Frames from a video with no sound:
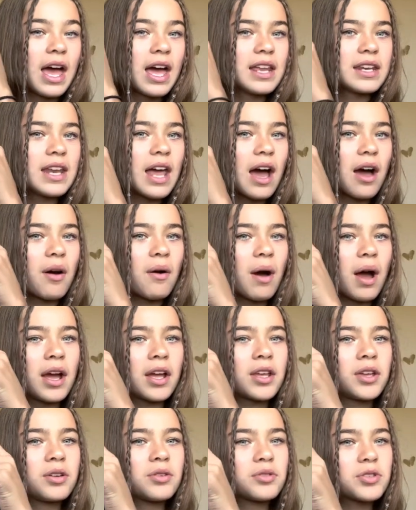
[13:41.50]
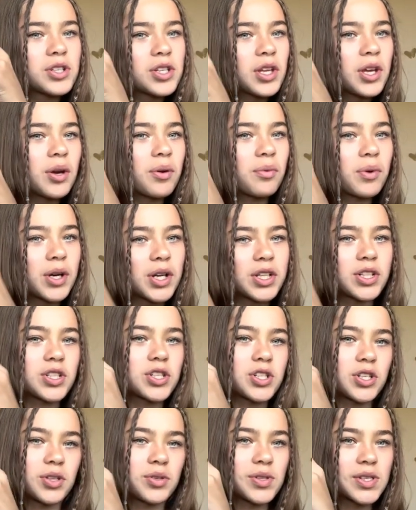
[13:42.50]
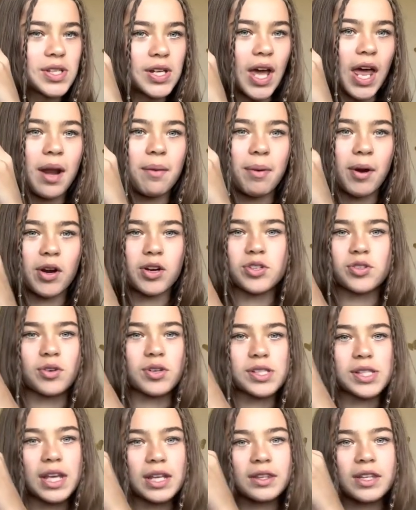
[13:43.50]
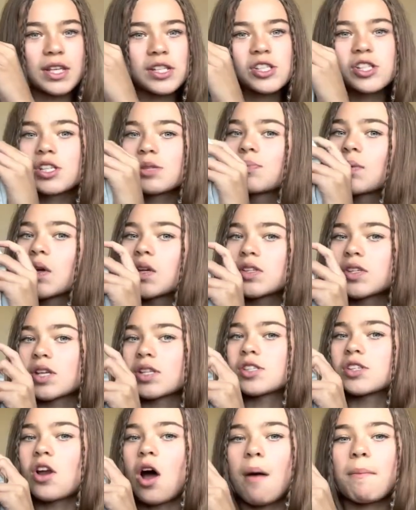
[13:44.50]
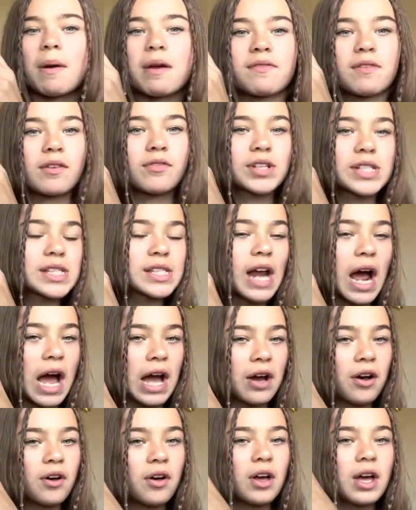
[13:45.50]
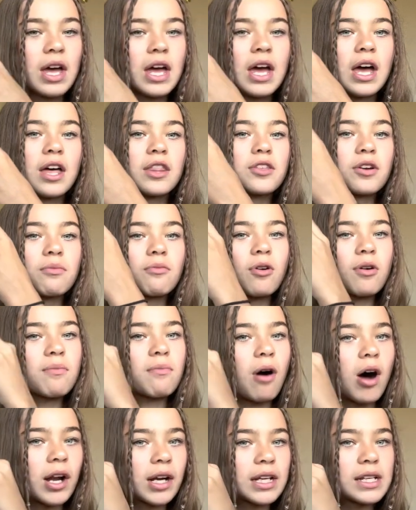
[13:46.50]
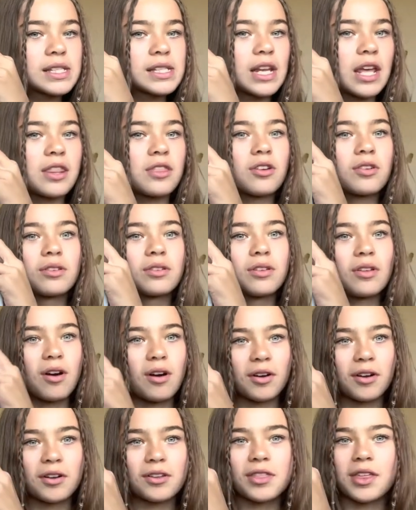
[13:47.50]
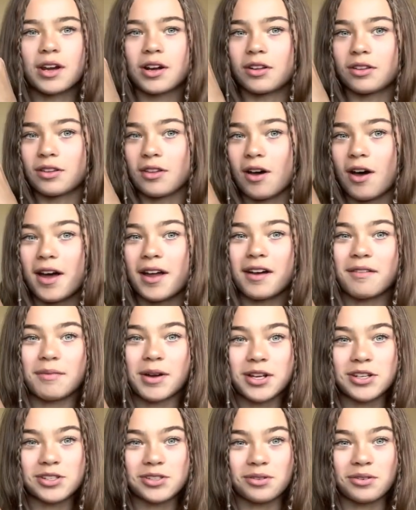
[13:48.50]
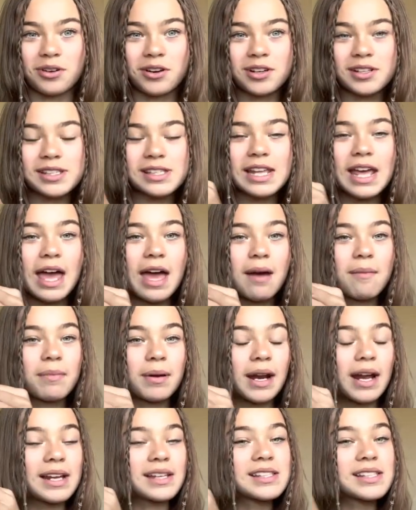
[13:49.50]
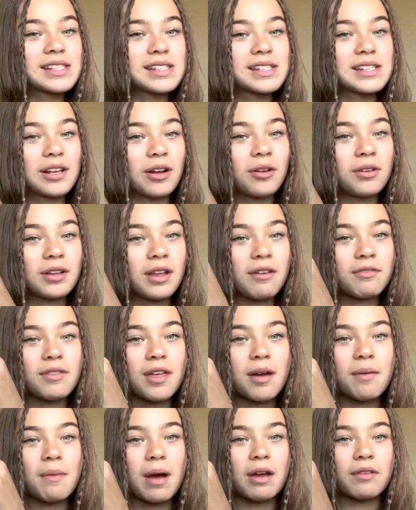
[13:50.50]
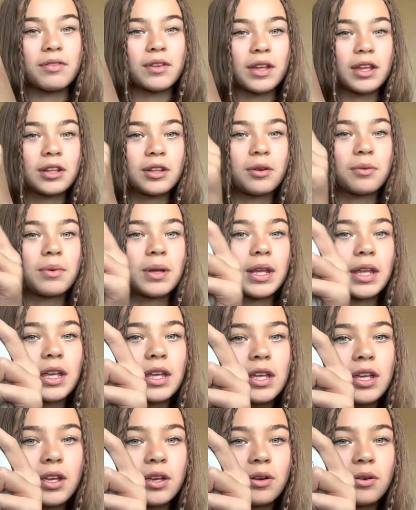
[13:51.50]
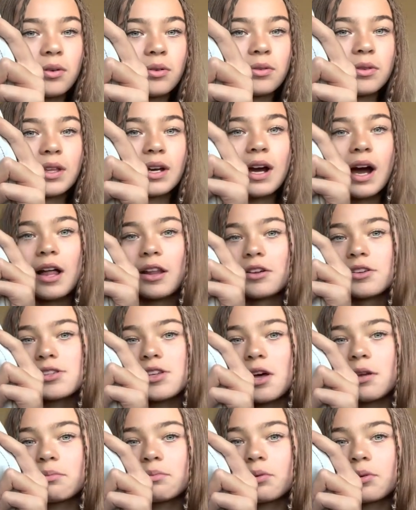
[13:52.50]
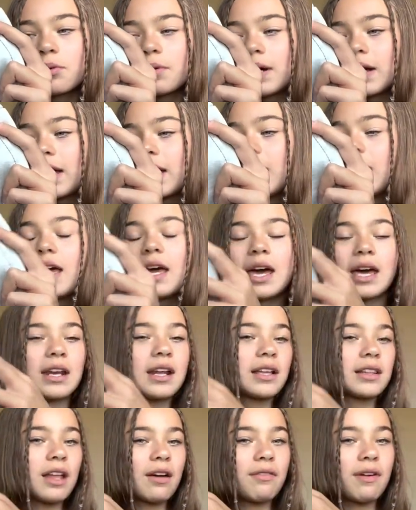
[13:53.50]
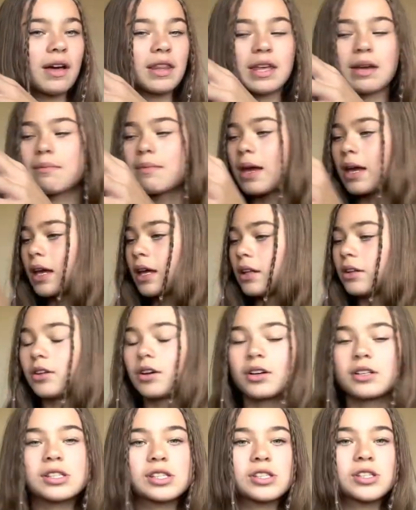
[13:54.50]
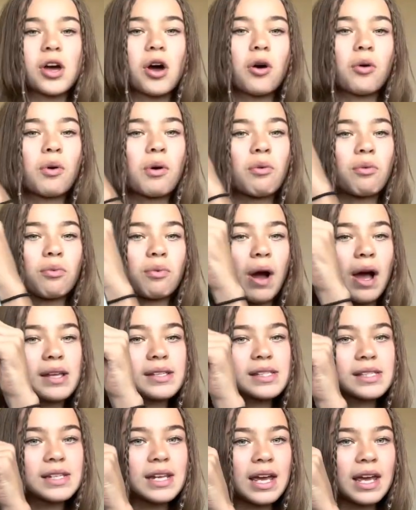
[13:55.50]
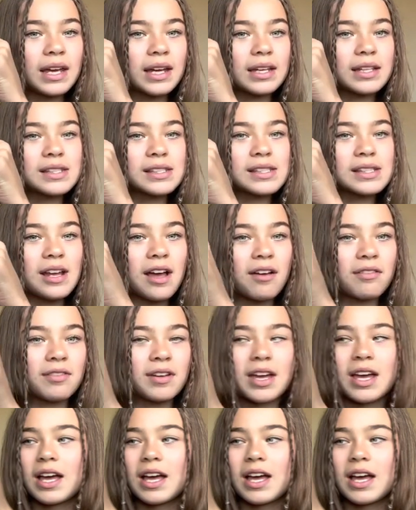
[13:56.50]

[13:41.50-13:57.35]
Now, I usually wouldn't choose to get a pair of shorts like this just because it's not my favorite style. They're more modest and they're longer than a lot of my shorts, but I still love them. I feel like they're really cute, the color's on point, and I love how they make it look so rustic and stuff,